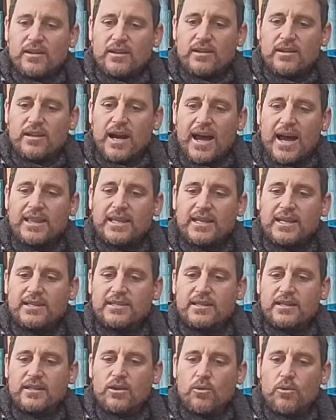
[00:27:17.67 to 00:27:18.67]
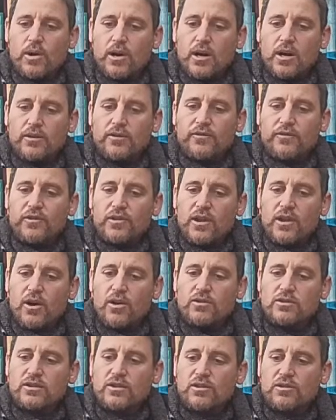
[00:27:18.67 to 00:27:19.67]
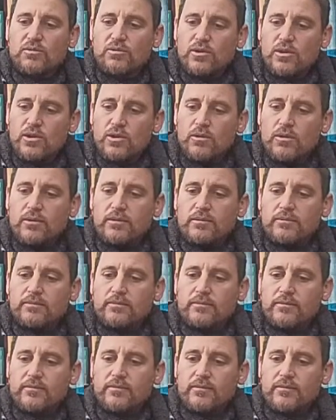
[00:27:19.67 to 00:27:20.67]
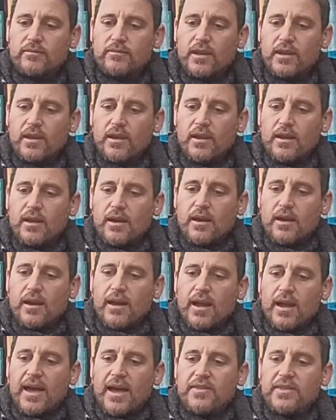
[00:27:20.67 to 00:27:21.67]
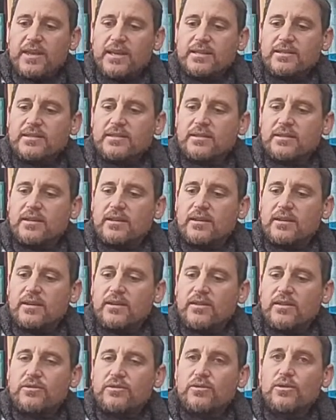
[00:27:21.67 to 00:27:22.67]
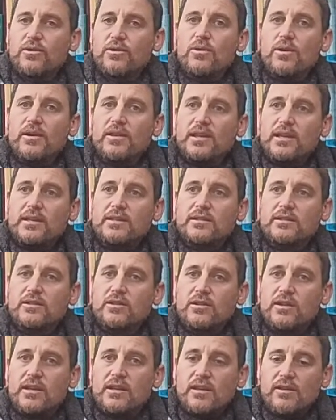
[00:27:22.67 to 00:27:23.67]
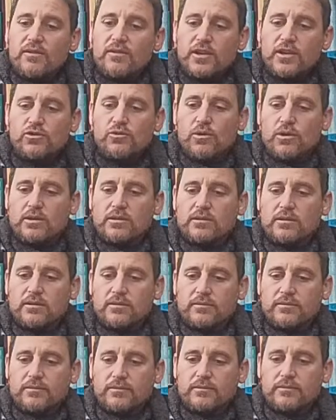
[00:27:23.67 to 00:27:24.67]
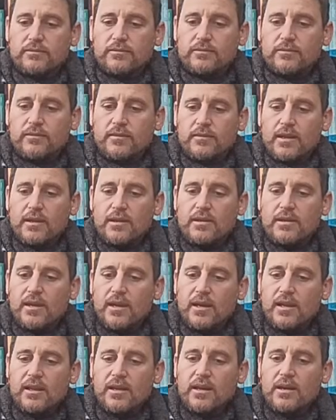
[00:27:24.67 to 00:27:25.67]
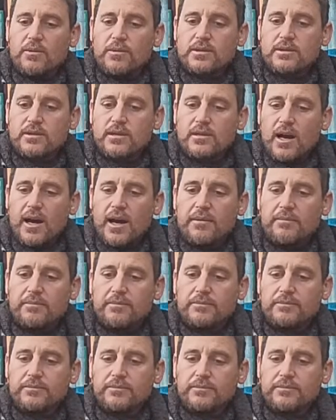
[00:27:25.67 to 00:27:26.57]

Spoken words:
godliness in the world flows through, and this through these individuals until it was time